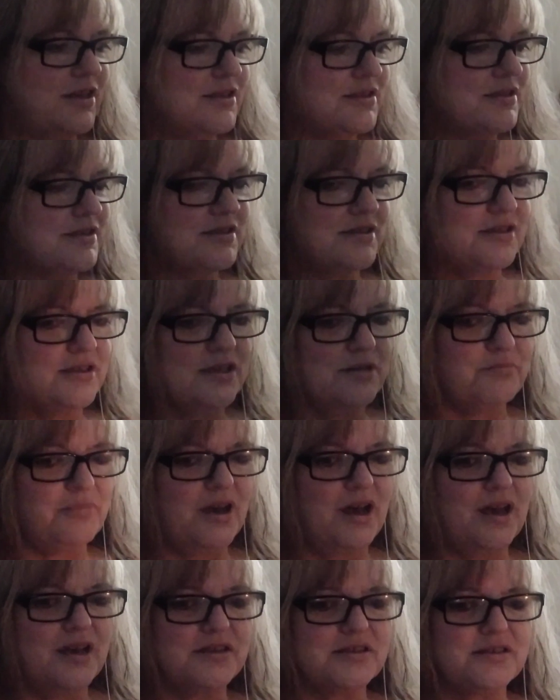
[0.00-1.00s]
That's in the
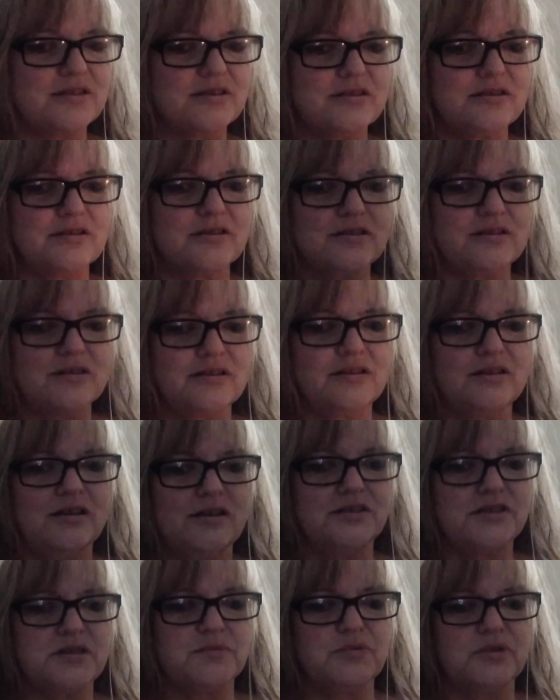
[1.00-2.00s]
past.
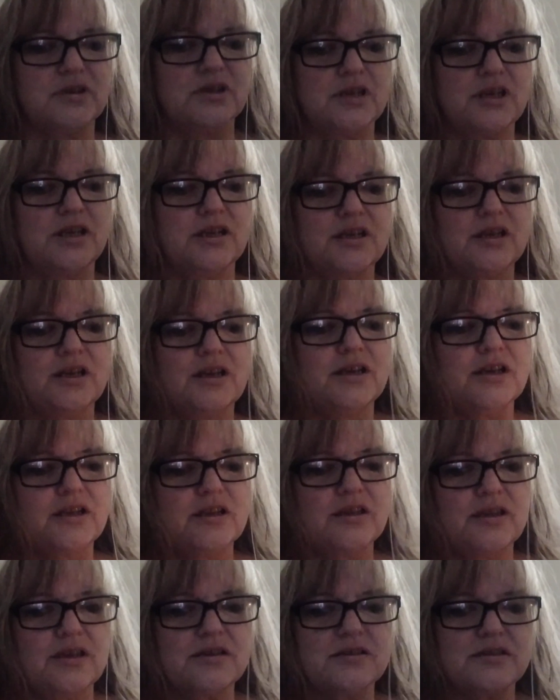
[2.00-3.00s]
Let's put it here.
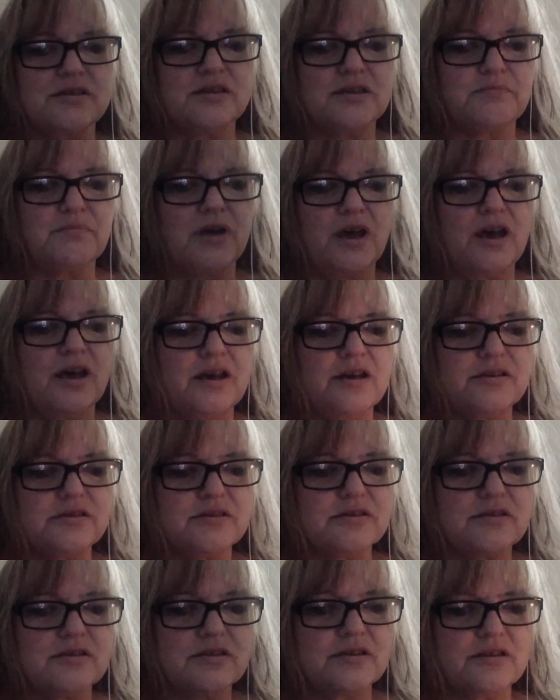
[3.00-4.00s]
That's in the
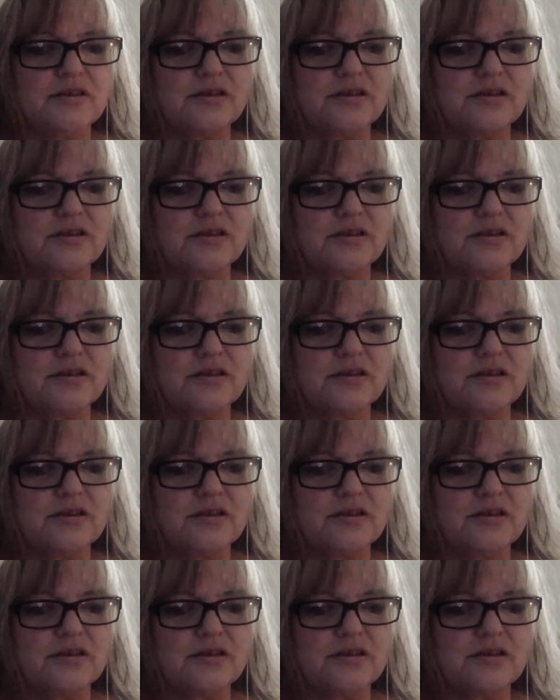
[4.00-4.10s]
past.